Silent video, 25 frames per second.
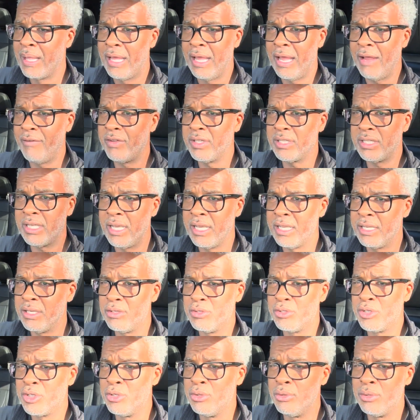Everything
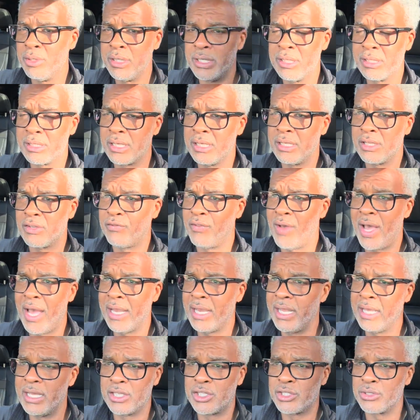you doing is
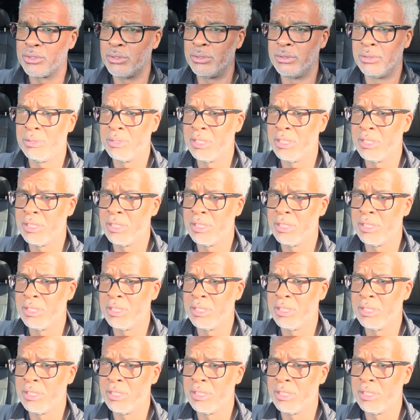financial.